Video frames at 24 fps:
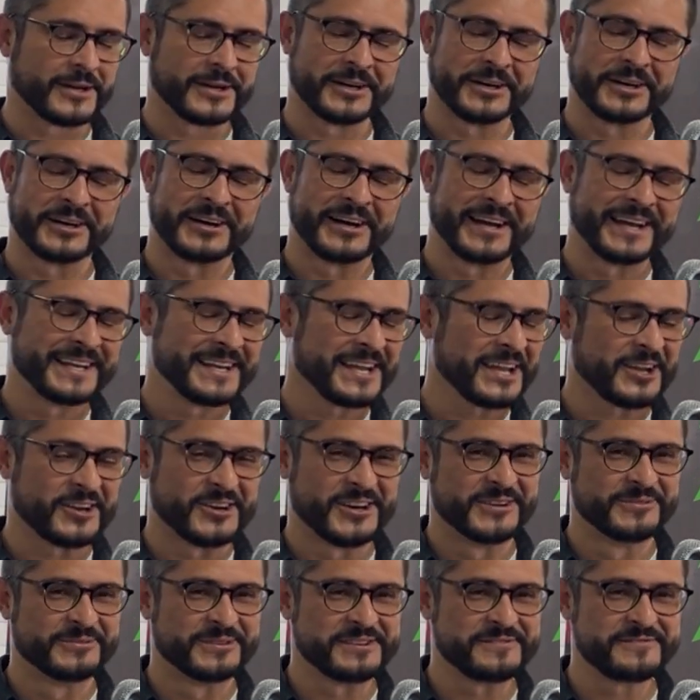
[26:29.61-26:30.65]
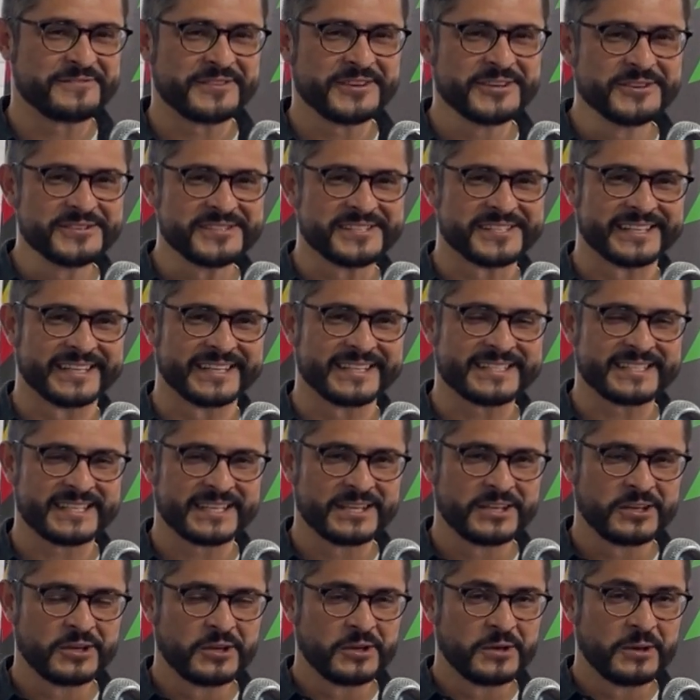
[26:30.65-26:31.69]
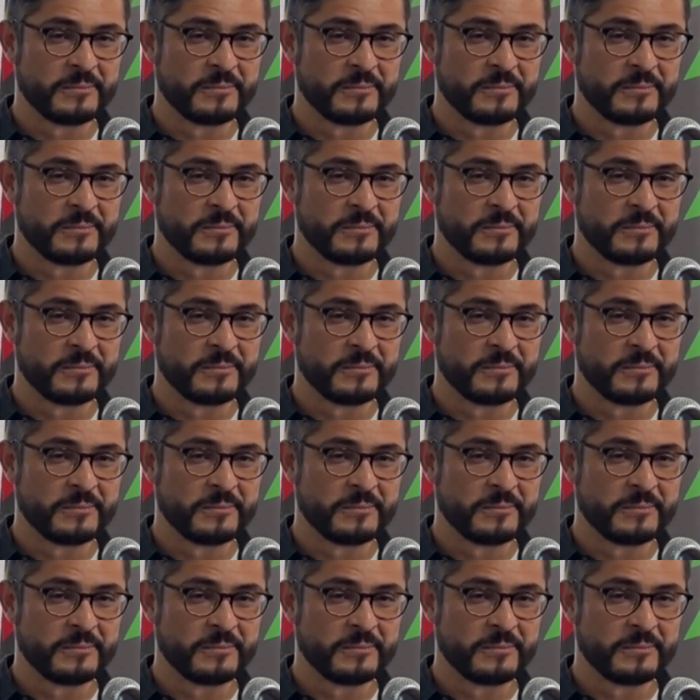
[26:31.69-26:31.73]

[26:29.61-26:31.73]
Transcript: oh, and I can't refuse it.